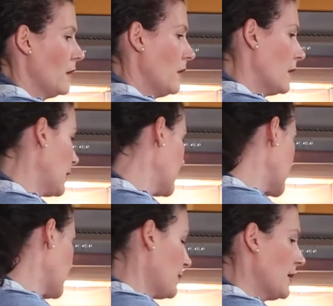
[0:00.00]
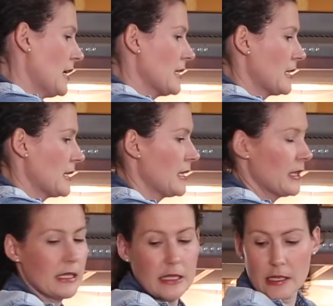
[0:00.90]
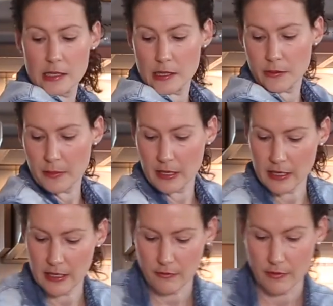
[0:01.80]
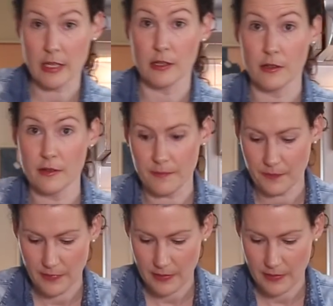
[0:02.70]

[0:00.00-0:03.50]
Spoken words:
Okay, so our pasta's nearly done, so we better get a wriggle on.